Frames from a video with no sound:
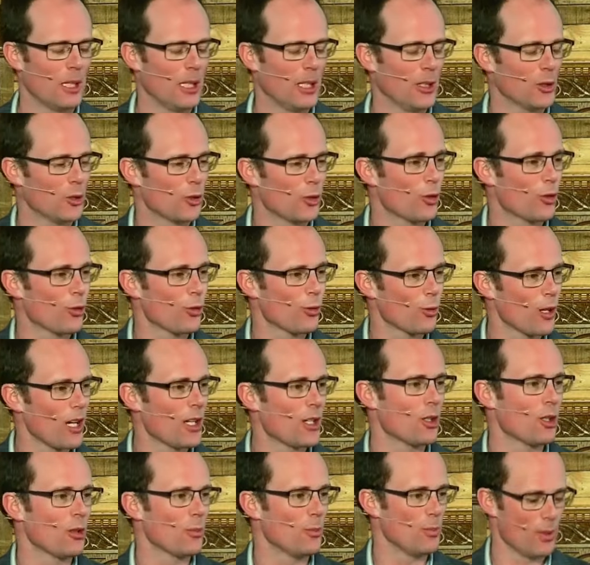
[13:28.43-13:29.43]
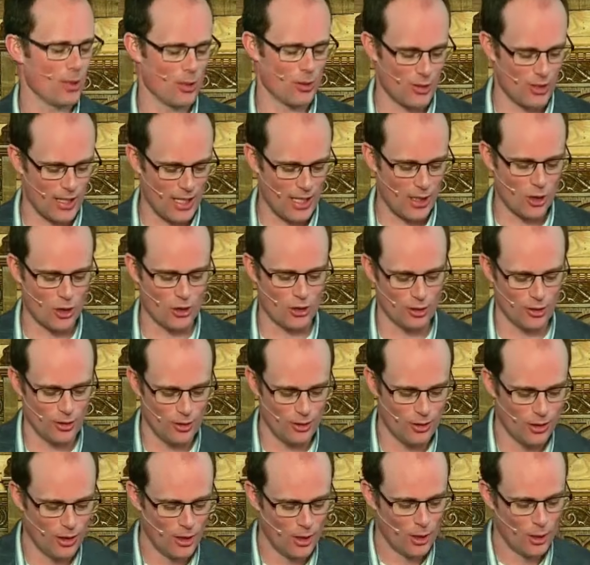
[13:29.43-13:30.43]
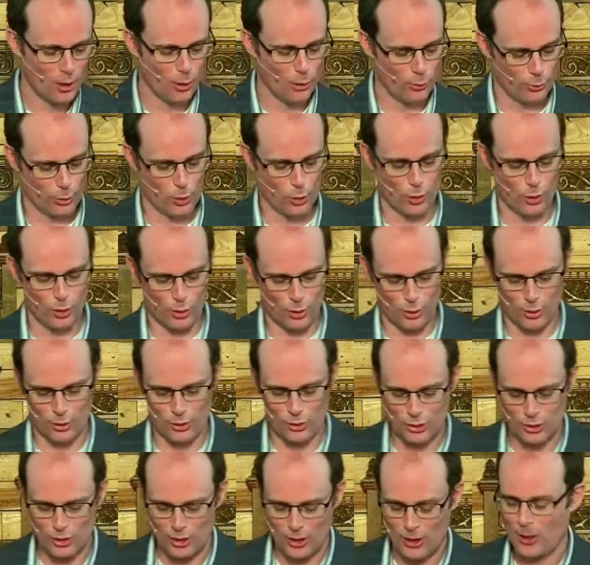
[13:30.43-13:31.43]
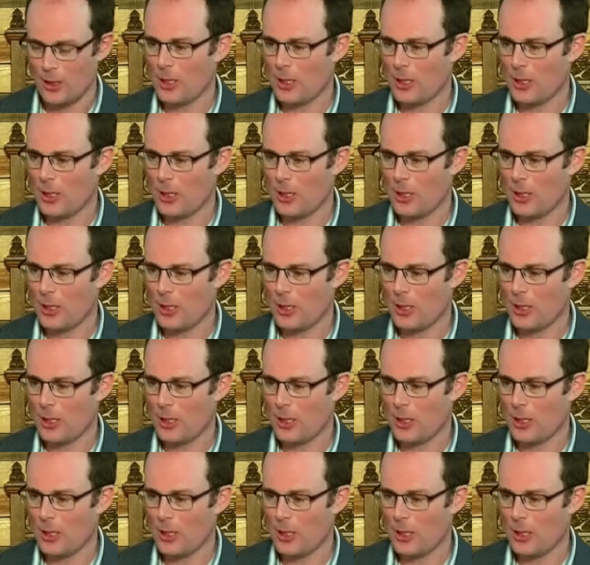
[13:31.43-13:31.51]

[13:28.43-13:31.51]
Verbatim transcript: being a treasured possession of God.